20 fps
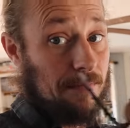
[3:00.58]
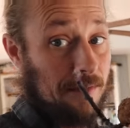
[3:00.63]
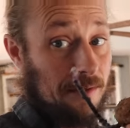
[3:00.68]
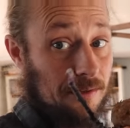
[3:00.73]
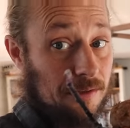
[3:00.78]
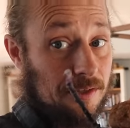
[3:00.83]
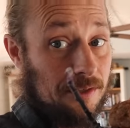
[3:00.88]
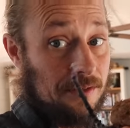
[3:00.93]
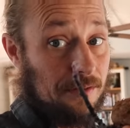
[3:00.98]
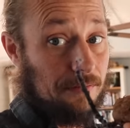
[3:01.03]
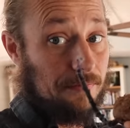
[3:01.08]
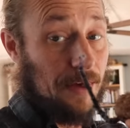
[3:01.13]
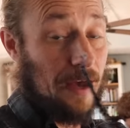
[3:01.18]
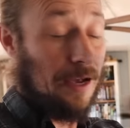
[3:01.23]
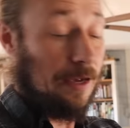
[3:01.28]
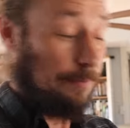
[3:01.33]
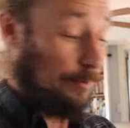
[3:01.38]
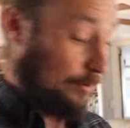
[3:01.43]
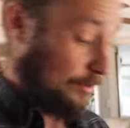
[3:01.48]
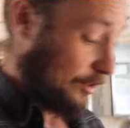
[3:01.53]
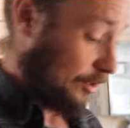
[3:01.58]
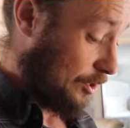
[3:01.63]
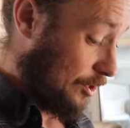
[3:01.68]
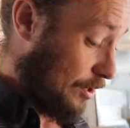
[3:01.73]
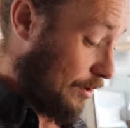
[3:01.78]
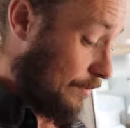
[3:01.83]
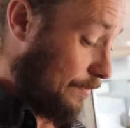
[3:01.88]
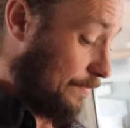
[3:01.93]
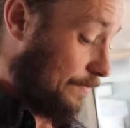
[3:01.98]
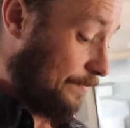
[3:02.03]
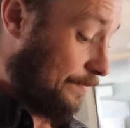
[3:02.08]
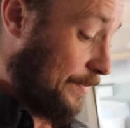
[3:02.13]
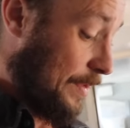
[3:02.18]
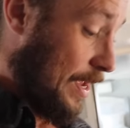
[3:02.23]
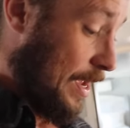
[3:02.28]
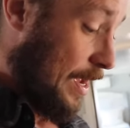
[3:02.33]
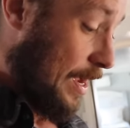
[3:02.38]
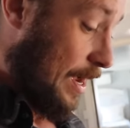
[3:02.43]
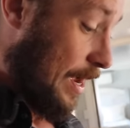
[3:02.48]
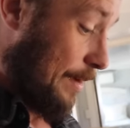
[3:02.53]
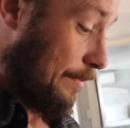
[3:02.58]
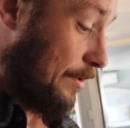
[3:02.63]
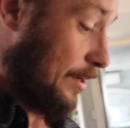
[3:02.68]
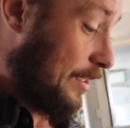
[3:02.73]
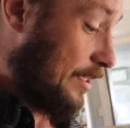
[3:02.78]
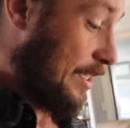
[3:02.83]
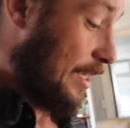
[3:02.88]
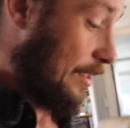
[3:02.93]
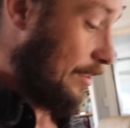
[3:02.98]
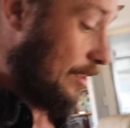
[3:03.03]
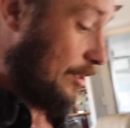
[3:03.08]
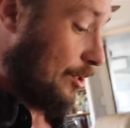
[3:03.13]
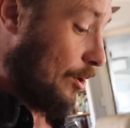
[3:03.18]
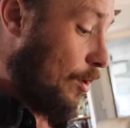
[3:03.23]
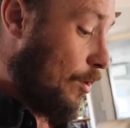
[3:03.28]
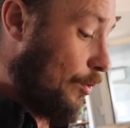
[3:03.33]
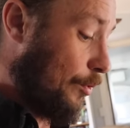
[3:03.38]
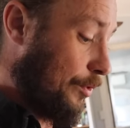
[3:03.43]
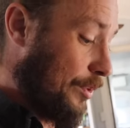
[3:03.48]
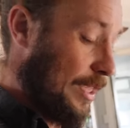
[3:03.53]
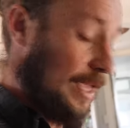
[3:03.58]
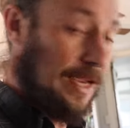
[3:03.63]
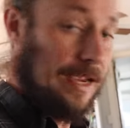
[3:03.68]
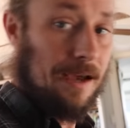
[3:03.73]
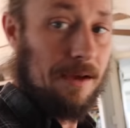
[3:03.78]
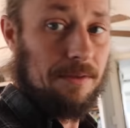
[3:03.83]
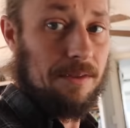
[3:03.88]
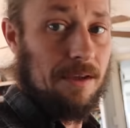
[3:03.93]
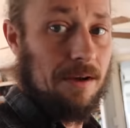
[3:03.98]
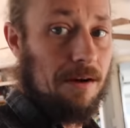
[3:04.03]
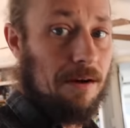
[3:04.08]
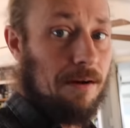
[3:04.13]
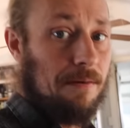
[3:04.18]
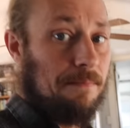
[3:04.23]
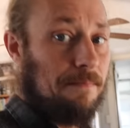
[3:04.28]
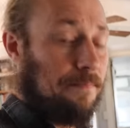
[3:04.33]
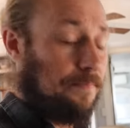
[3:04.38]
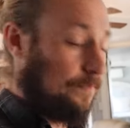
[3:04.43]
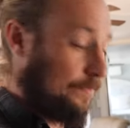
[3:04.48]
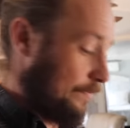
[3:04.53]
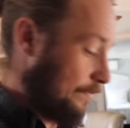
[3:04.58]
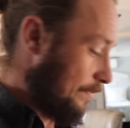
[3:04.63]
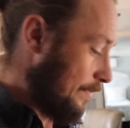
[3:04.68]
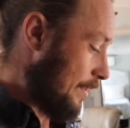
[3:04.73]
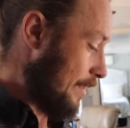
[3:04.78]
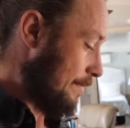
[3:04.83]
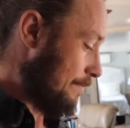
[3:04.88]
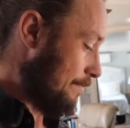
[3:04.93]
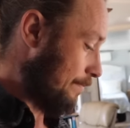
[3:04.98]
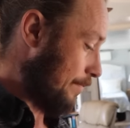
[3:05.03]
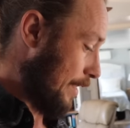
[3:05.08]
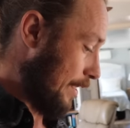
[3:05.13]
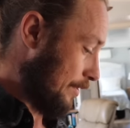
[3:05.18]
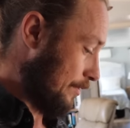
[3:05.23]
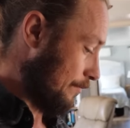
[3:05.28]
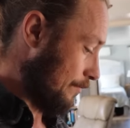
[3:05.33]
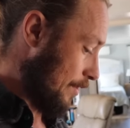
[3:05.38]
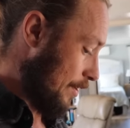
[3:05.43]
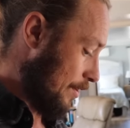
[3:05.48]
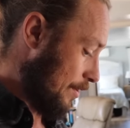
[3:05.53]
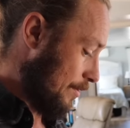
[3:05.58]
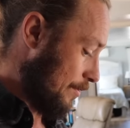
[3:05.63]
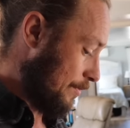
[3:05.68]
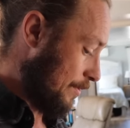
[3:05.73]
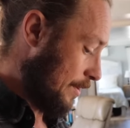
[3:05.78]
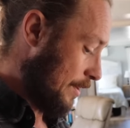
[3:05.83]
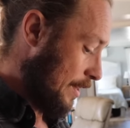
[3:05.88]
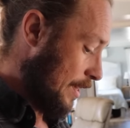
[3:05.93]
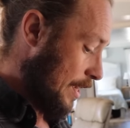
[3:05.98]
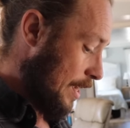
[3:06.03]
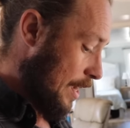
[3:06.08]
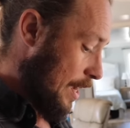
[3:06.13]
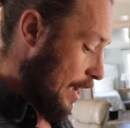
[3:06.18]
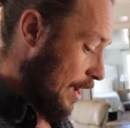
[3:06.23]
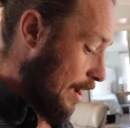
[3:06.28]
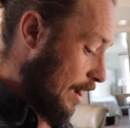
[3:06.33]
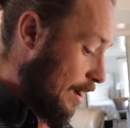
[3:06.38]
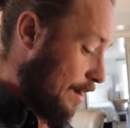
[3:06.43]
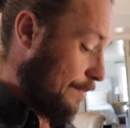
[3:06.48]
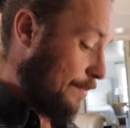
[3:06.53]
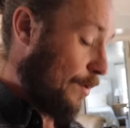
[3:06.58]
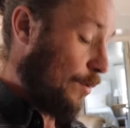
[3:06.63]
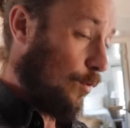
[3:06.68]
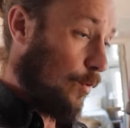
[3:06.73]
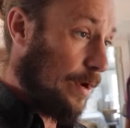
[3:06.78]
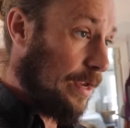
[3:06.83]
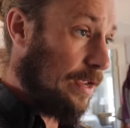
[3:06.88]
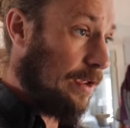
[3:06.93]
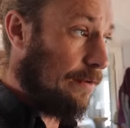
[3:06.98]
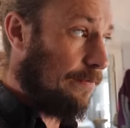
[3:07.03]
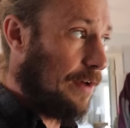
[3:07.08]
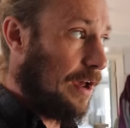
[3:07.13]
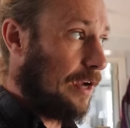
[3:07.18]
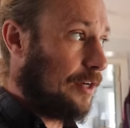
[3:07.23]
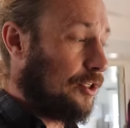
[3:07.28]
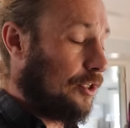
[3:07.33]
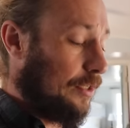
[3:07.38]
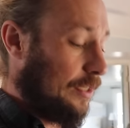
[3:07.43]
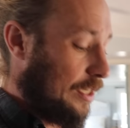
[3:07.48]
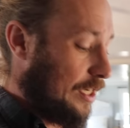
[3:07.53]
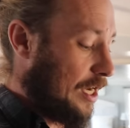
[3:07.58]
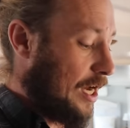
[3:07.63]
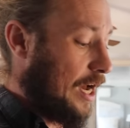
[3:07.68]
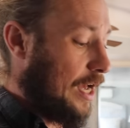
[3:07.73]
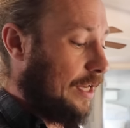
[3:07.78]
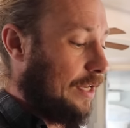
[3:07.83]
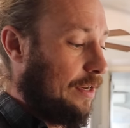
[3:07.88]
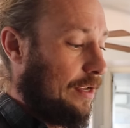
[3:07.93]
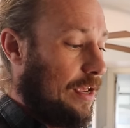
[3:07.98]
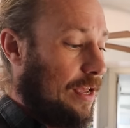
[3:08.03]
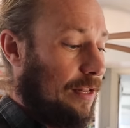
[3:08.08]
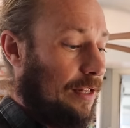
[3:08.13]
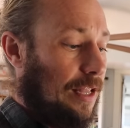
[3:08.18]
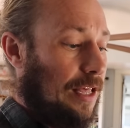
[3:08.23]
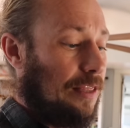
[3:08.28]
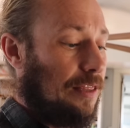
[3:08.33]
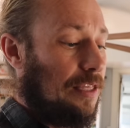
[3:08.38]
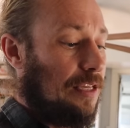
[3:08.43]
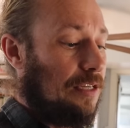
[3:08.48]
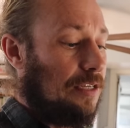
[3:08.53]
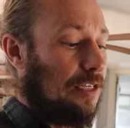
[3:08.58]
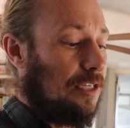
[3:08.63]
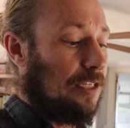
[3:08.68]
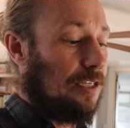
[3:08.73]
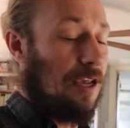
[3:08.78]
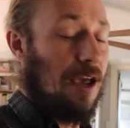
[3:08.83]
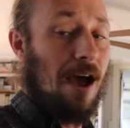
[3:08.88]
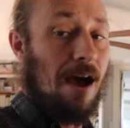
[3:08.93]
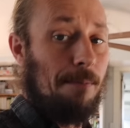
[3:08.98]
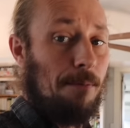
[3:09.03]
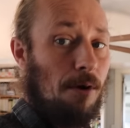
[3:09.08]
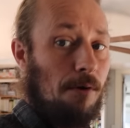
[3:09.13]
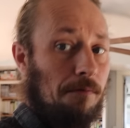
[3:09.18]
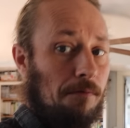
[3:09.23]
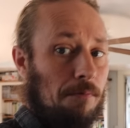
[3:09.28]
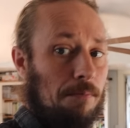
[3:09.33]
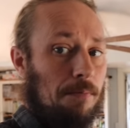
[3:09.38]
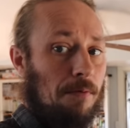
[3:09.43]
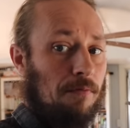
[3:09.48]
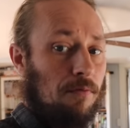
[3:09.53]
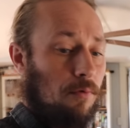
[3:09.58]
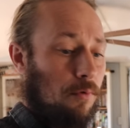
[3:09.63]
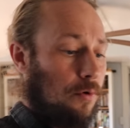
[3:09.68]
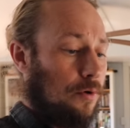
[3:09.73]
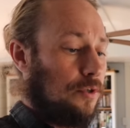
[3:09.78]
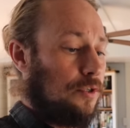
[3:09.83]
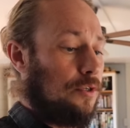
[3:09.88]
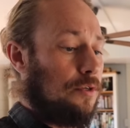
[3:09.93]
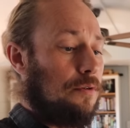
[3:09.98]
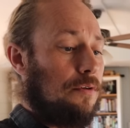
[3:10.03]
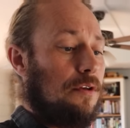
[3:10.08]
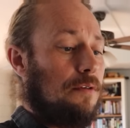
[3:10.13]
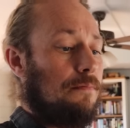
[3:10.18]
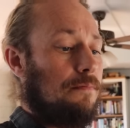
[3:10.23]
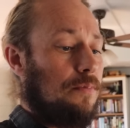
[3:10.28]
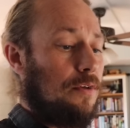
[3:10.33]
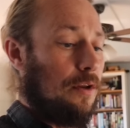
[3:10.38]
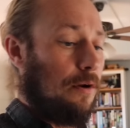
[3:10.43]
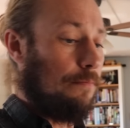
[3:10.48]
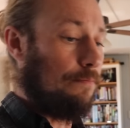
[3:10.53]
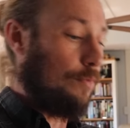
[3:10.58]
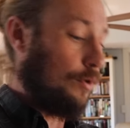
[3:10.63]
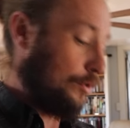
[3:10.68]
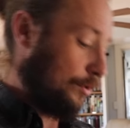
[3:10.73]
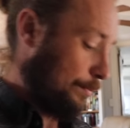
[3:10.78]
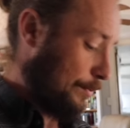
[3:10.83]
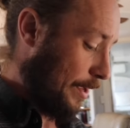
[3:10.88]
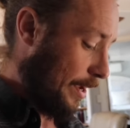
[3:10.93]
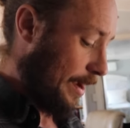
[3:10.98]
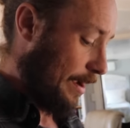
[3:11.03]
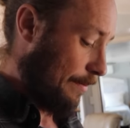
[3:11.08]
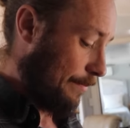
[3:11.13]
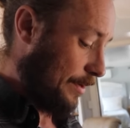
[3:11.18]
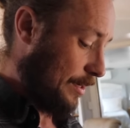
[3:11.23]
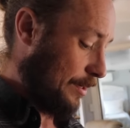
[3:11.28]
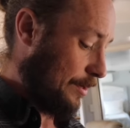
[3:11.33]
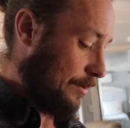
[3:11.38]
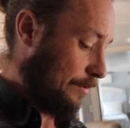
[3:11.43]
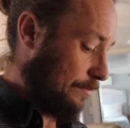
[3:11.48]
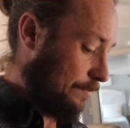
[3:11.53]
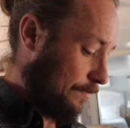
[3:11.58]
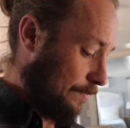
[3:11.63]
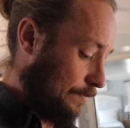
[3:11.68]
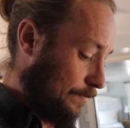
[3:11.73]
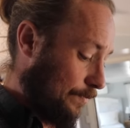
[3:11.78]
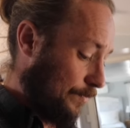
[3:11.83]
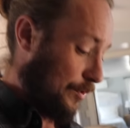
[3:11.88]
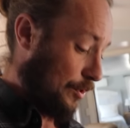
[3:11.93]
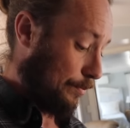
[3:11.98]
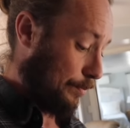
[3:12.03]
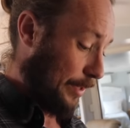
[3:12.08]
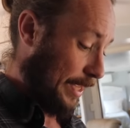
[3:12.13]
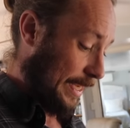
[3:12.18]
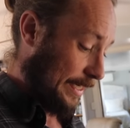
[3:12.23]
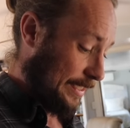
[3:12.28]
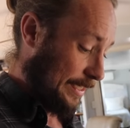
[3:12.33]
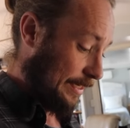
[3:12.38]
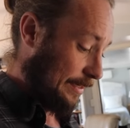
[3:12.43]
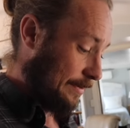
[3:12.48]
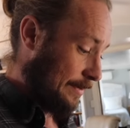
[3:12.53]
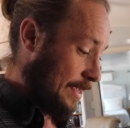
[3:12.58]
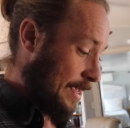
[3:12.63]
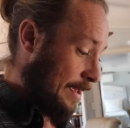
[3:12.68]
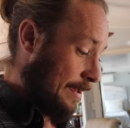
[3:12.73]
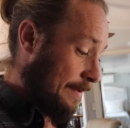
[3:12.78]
they're still viable. So I'm going to take this whole thing out there, plant a row. Um, we have actually cut and let these scab over before, so you can, you know, multiply how many you're planting.